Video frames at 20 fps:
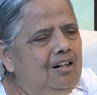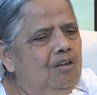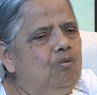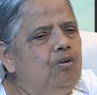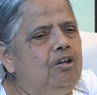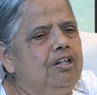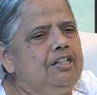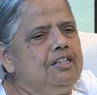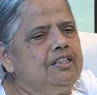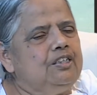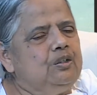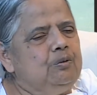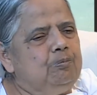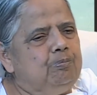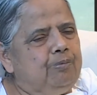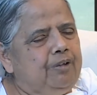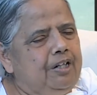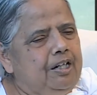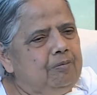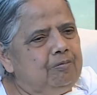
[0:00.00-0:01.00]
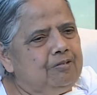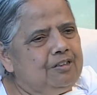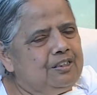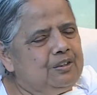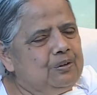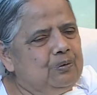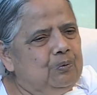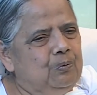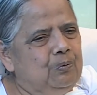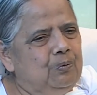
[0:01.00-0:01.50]
what is Supreme
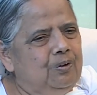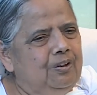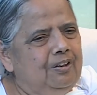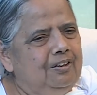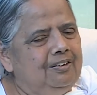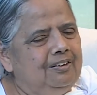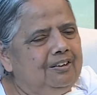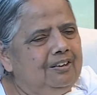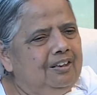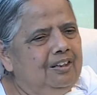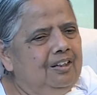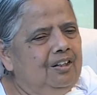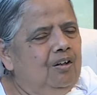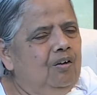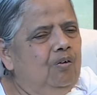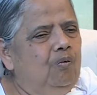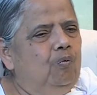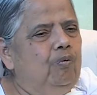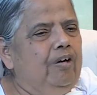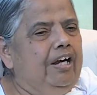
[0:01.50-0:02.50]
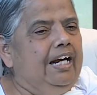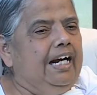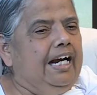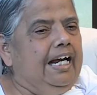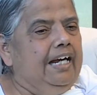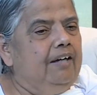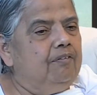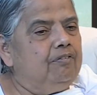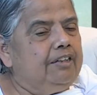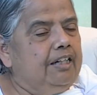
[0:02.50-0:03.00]
Soul, where I
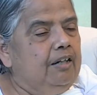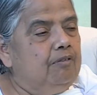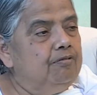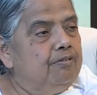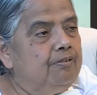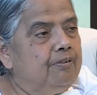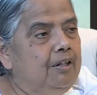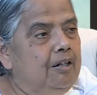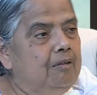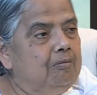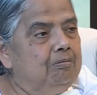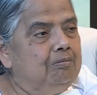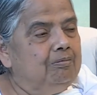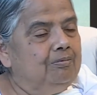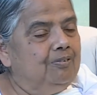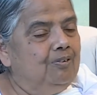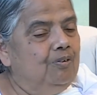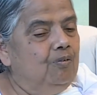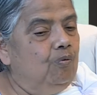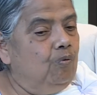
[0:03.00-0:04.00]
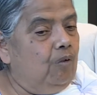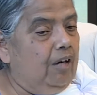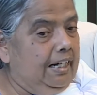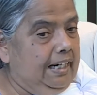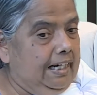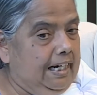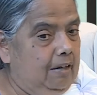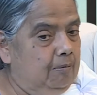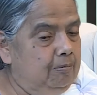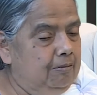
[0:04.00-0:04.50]
have come from, why
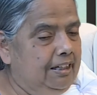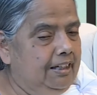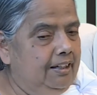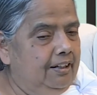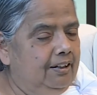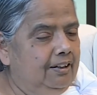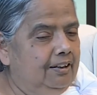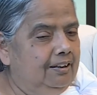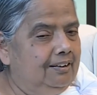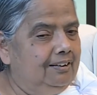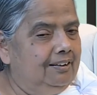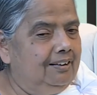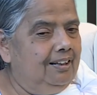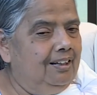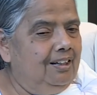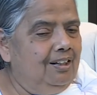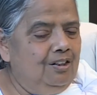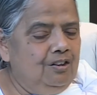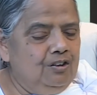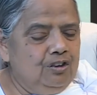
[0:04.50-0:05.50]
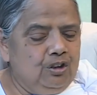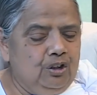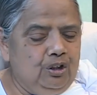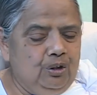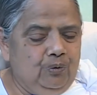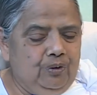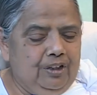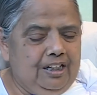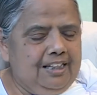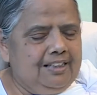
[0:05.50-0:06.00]
I am here. So
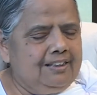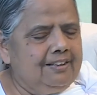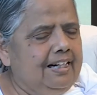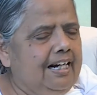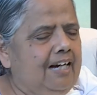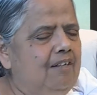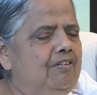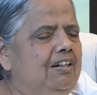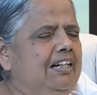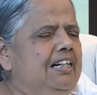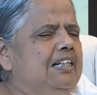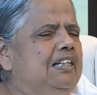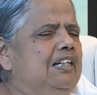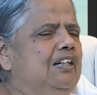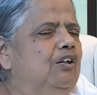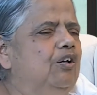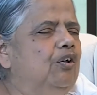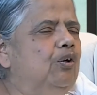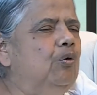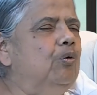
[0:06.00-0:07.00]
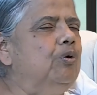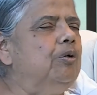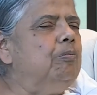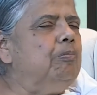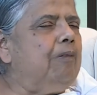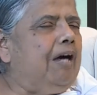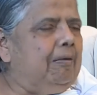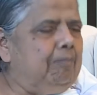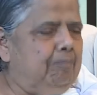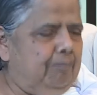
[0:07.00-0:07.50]
you need to have a little
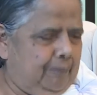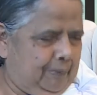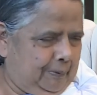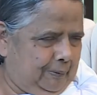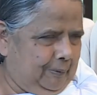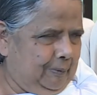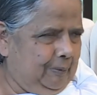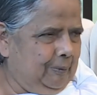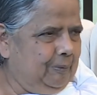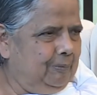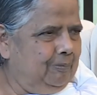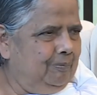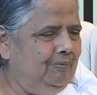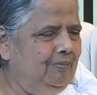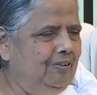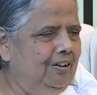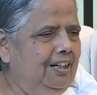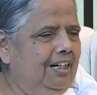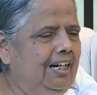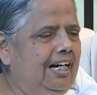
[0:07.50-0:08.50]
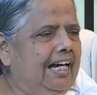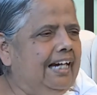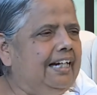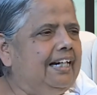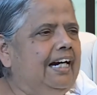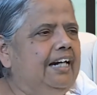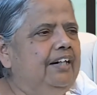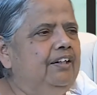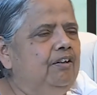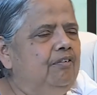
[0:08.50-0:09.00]
roadmap, a
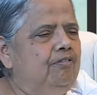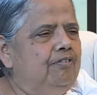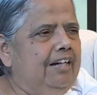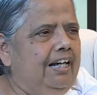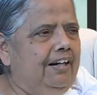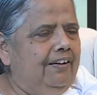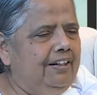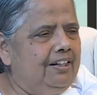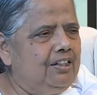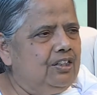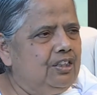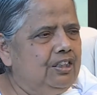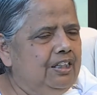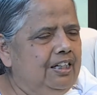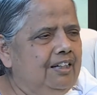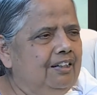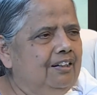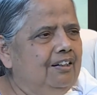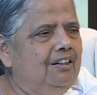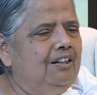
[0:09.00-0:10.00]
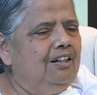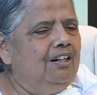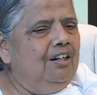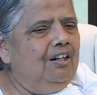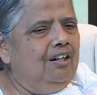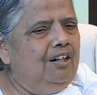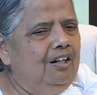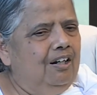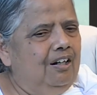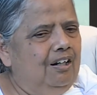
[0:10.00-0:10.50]
kind of direction.
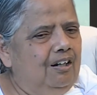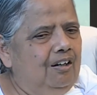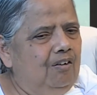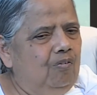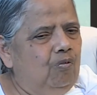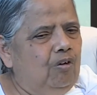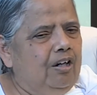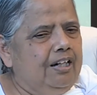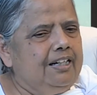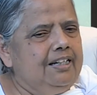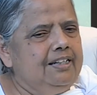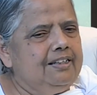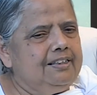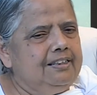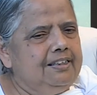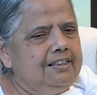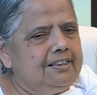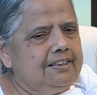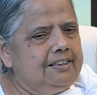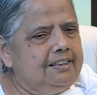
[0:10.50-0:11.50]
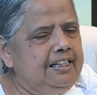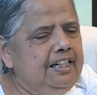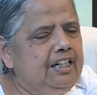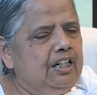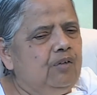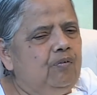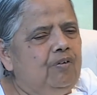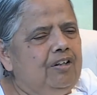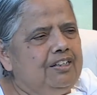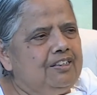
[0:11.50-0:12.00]
What is the
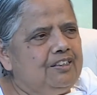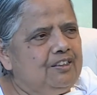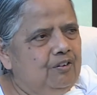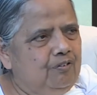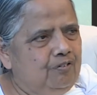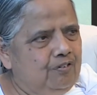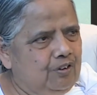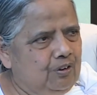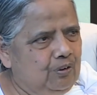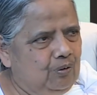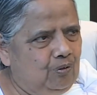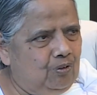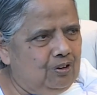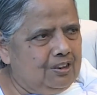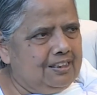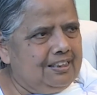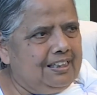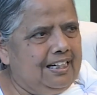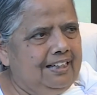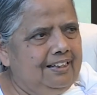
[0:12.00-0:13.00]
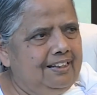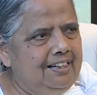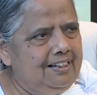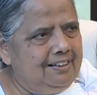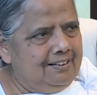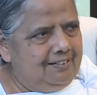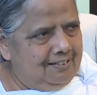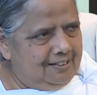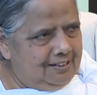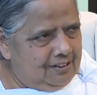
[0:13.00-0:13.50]
sequence of thoughts I
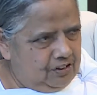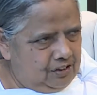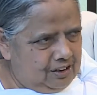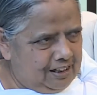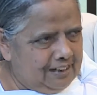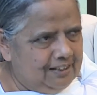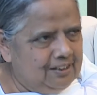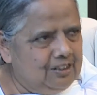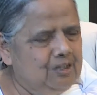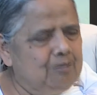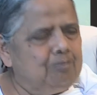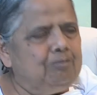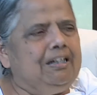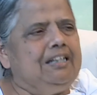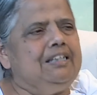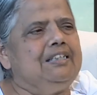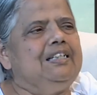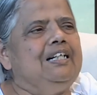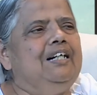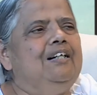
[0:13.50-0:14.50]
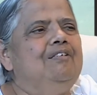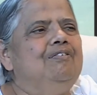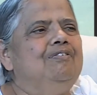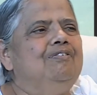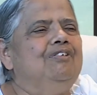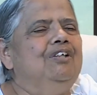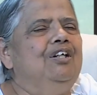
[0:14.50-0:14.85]
need to suggest to myself